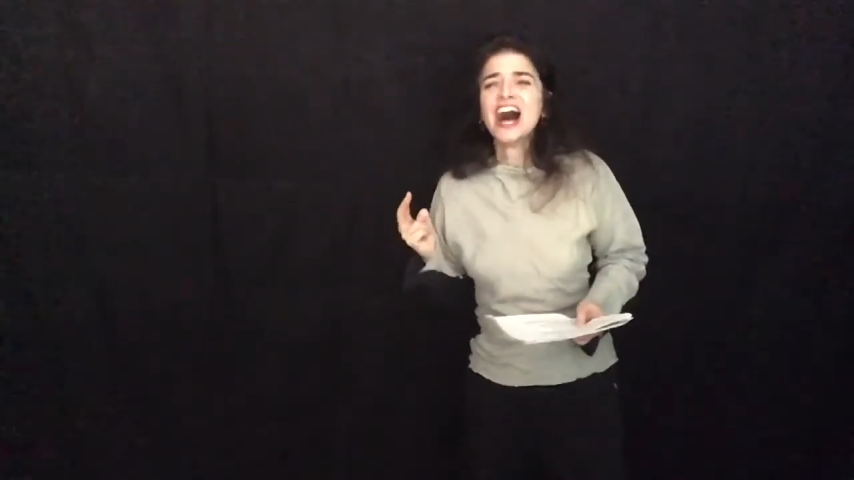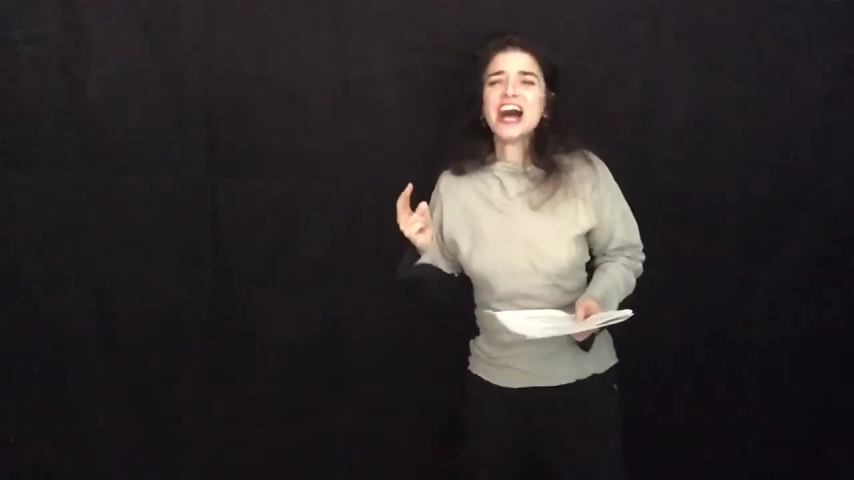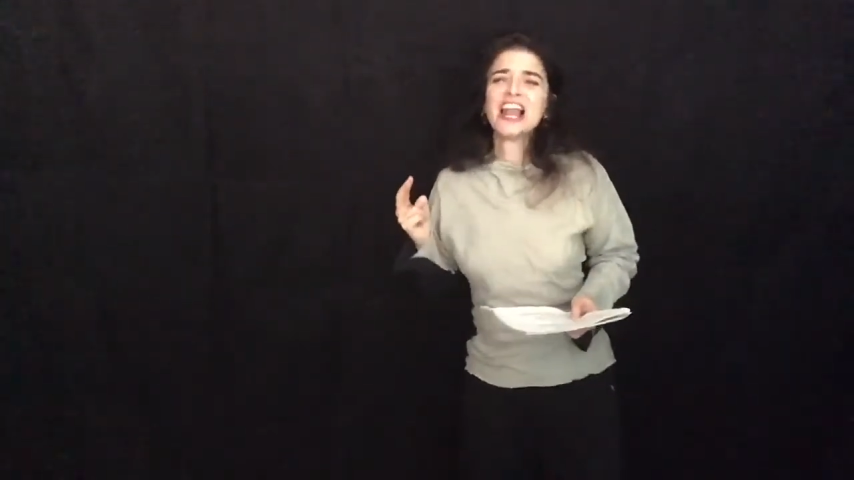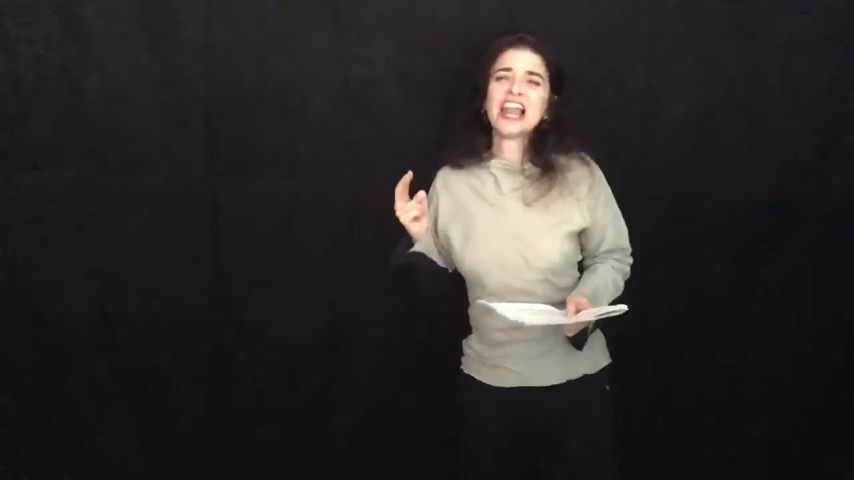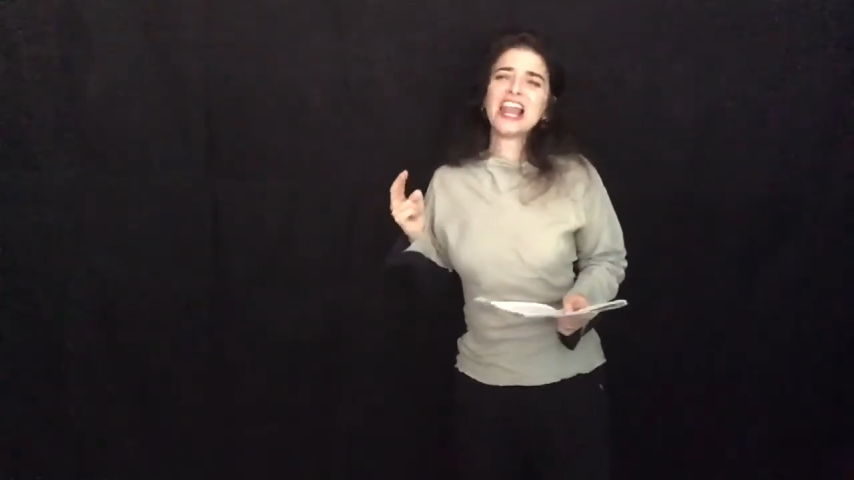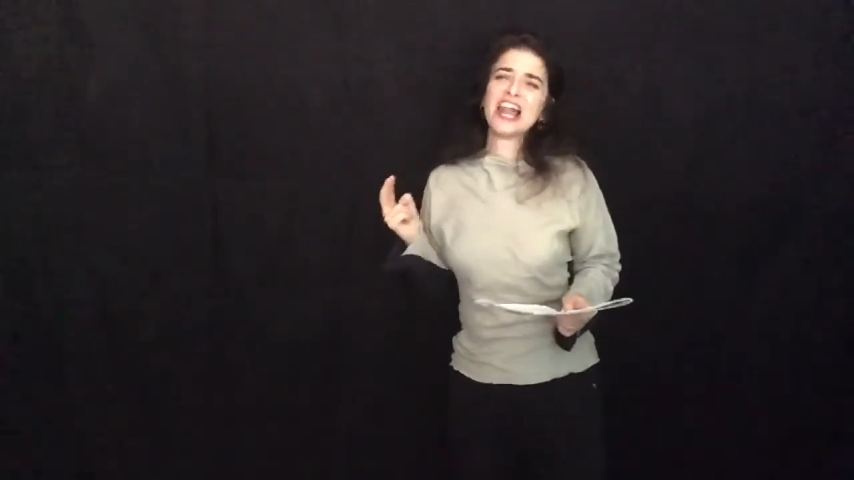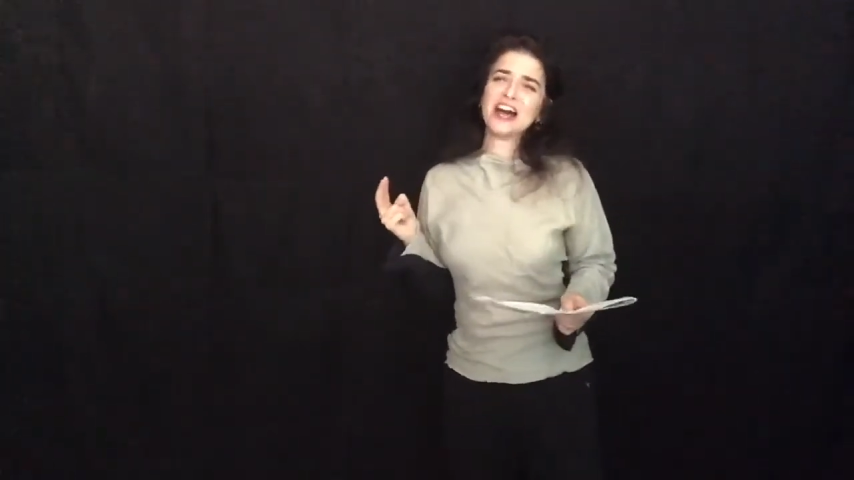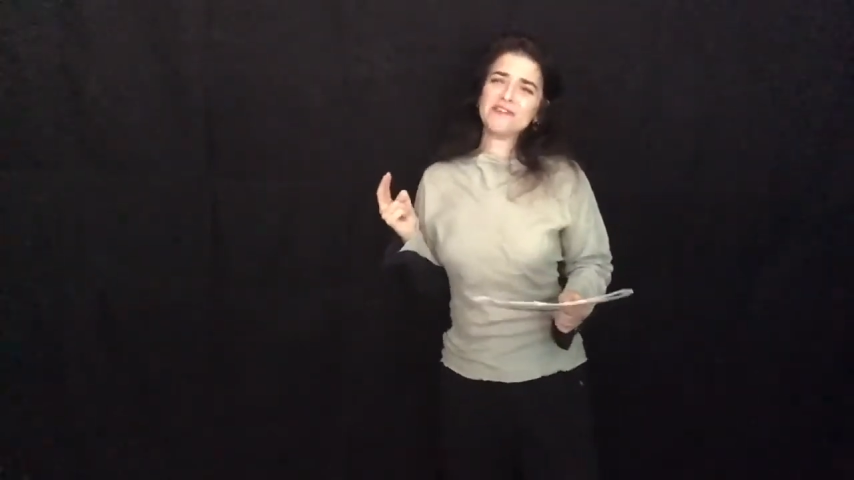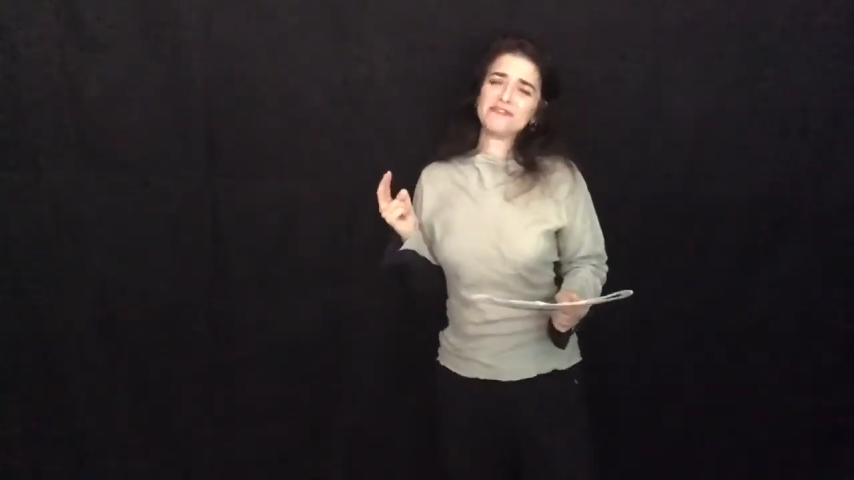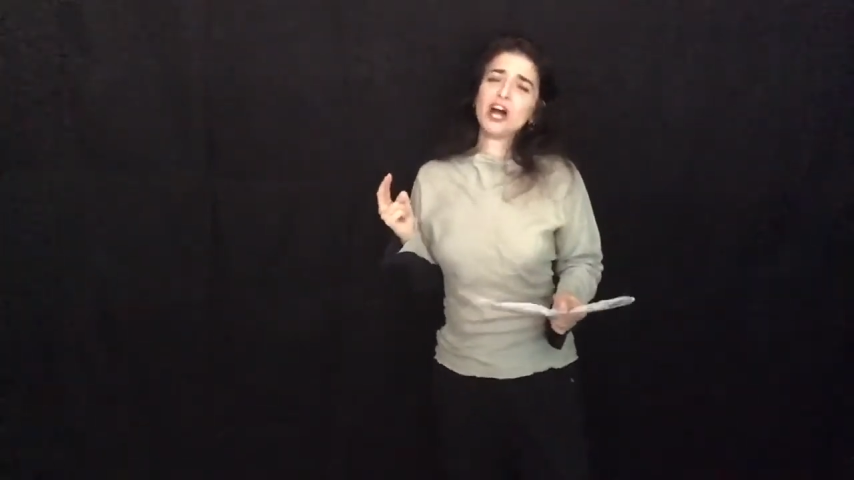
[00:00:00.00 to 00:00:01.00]

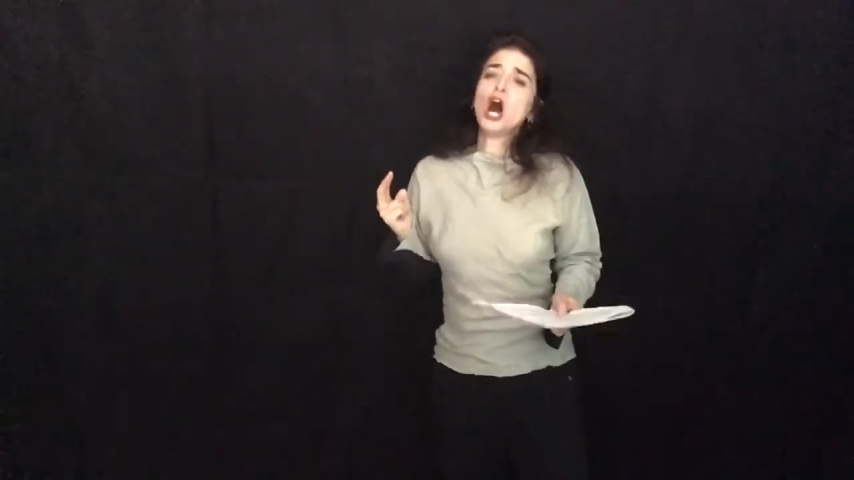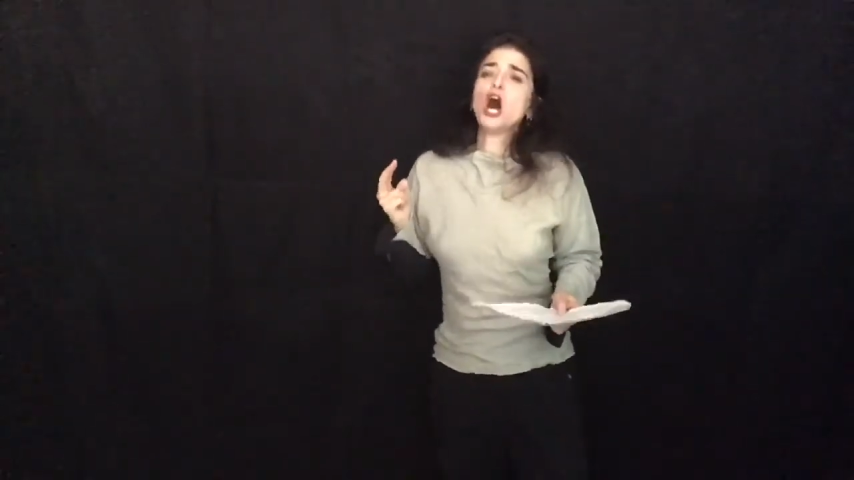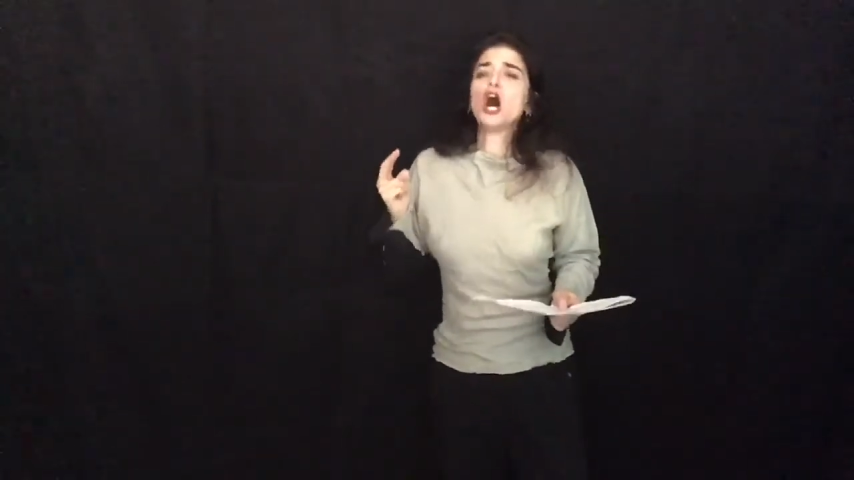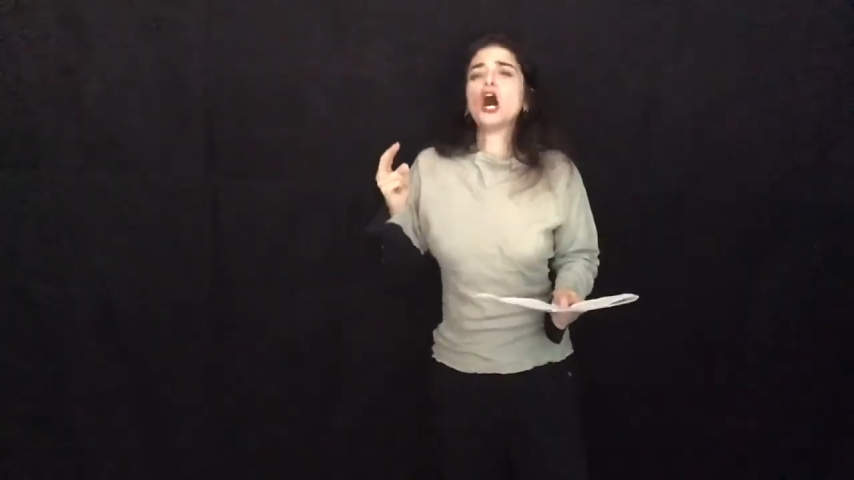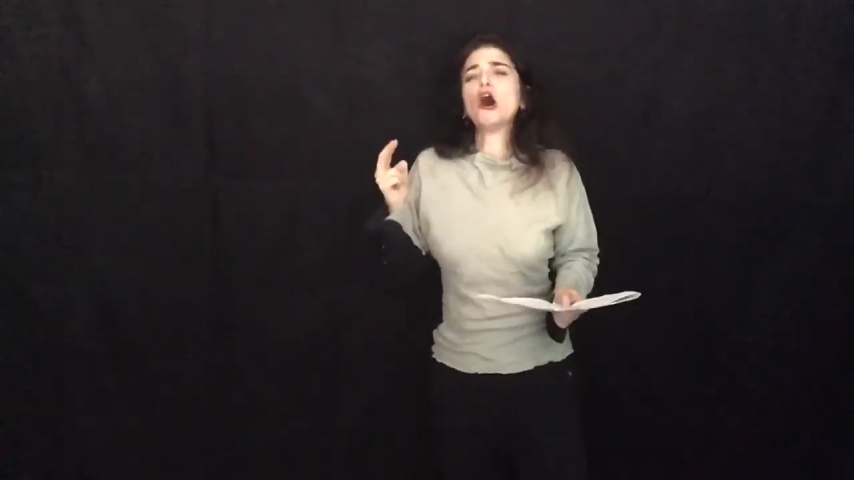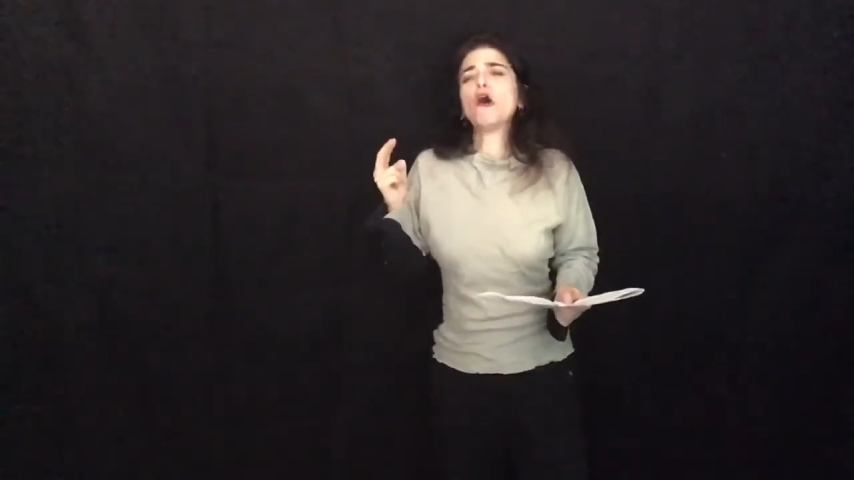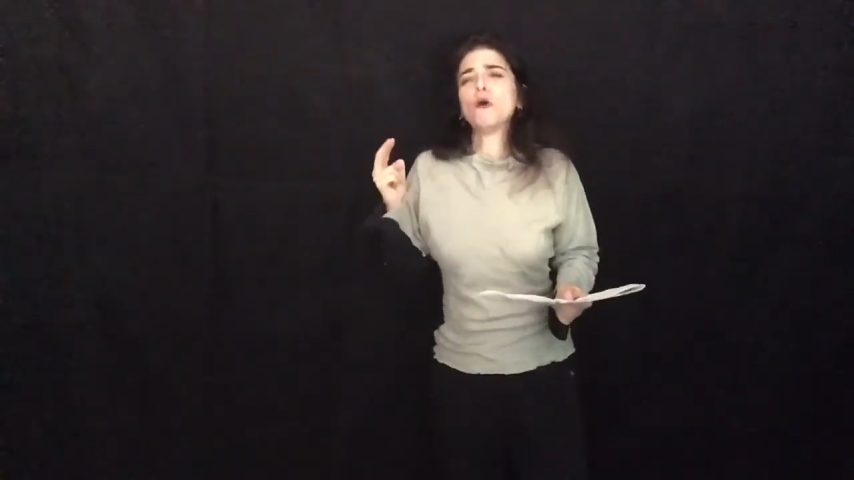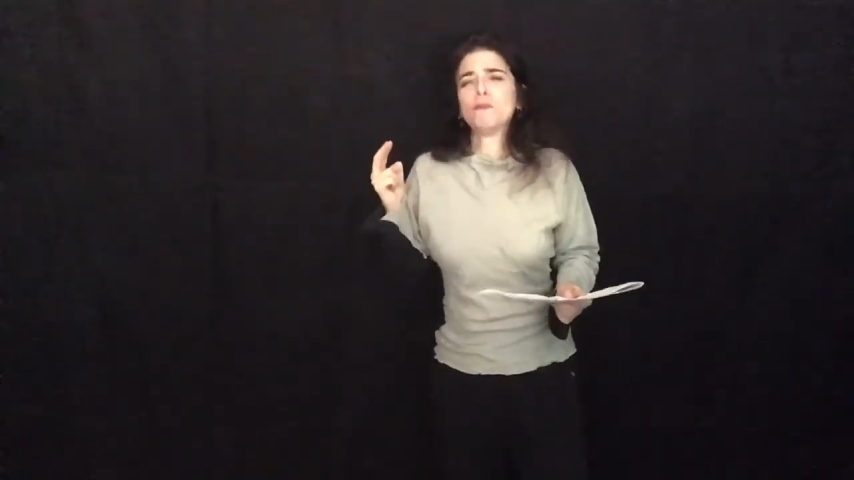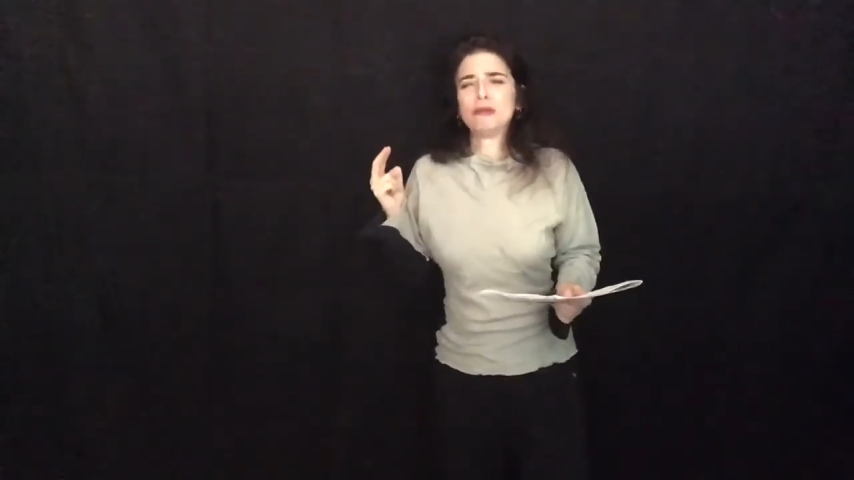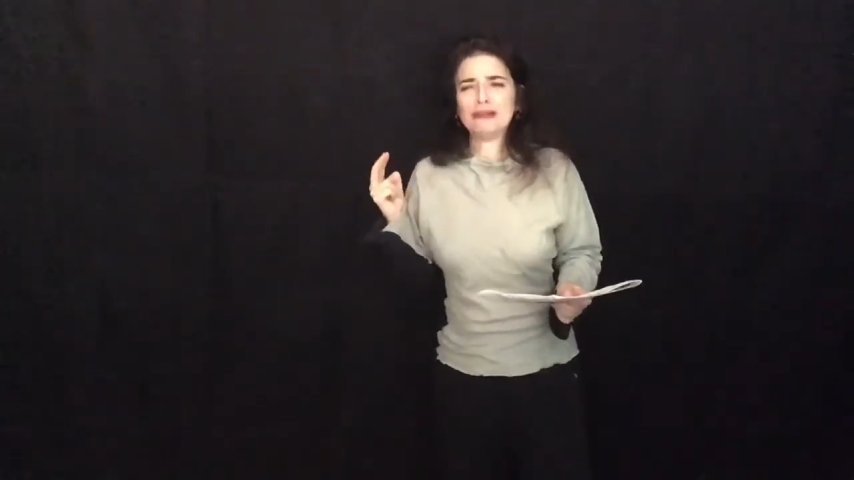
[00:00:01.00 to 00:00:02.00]
Love. Oh,